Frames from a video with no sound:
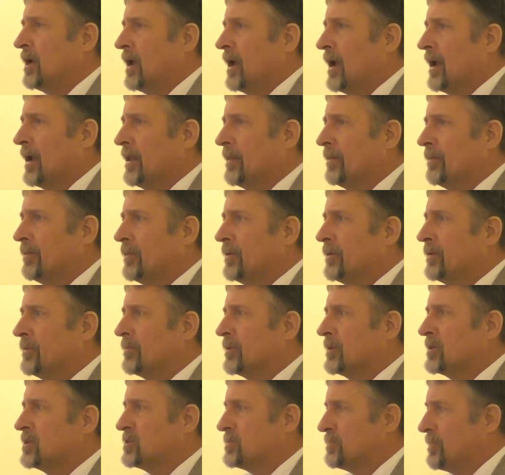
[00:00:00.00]
and the
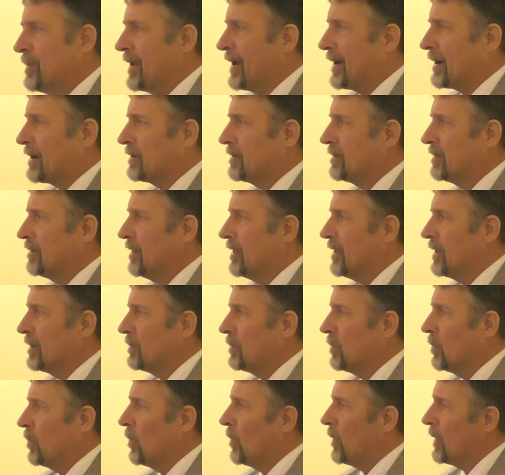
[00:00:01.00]
respect that
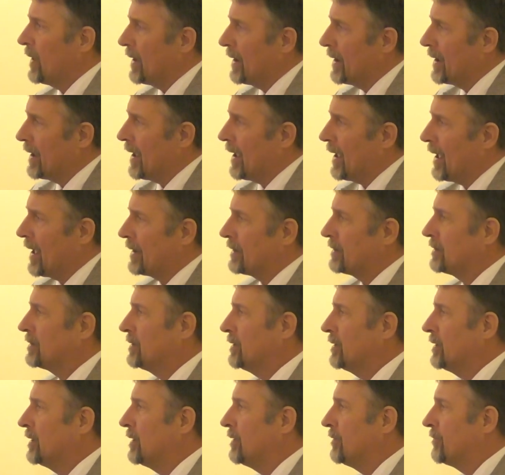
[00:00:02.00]
we get
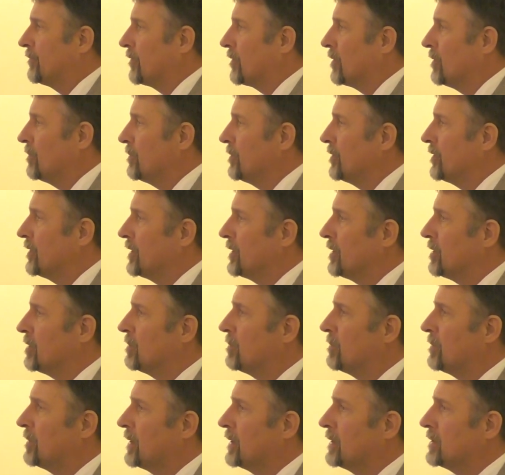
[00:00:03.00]
from them,
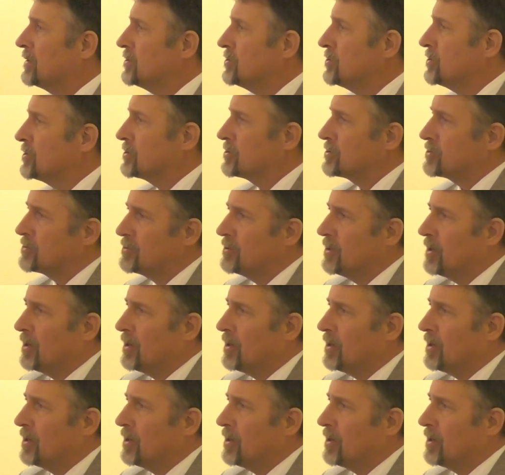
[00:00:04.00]
and just